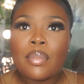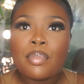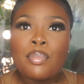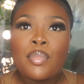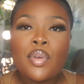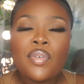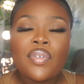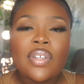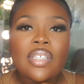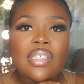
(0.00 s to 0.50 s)
The
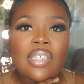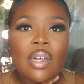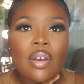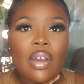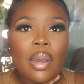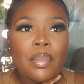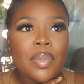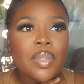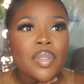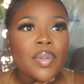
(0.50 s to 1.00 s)
movie's now
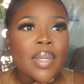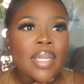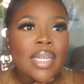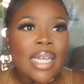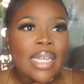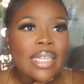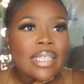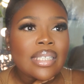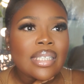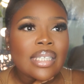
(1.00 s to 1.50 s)
coming to an
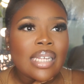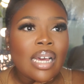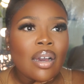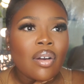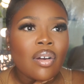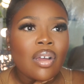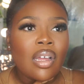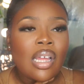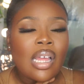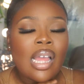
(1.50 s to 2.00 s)
end
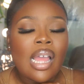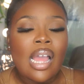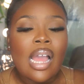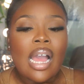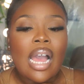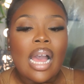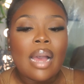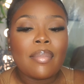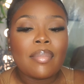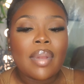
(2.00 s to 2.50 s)
now.
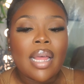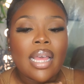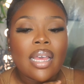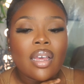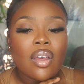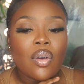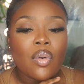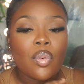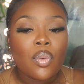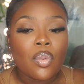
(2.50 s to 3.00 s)
I'm
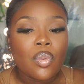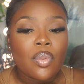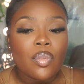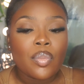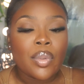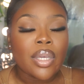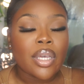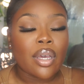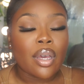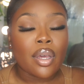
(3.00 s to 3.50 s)
like, cool,
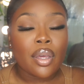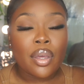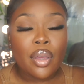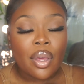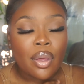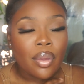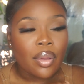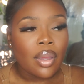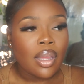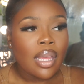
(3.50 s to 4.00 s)
we can
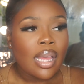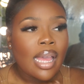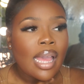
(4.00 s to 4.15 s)
go.